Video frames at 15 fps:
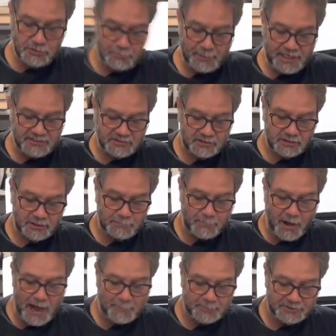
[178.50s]
basically
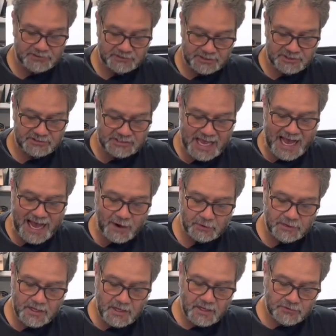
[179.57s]
pop this out,
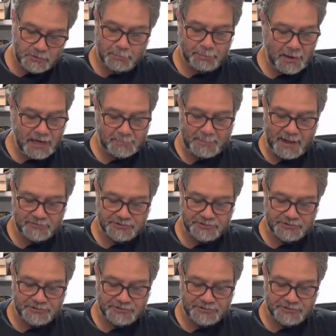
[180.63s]
you pop out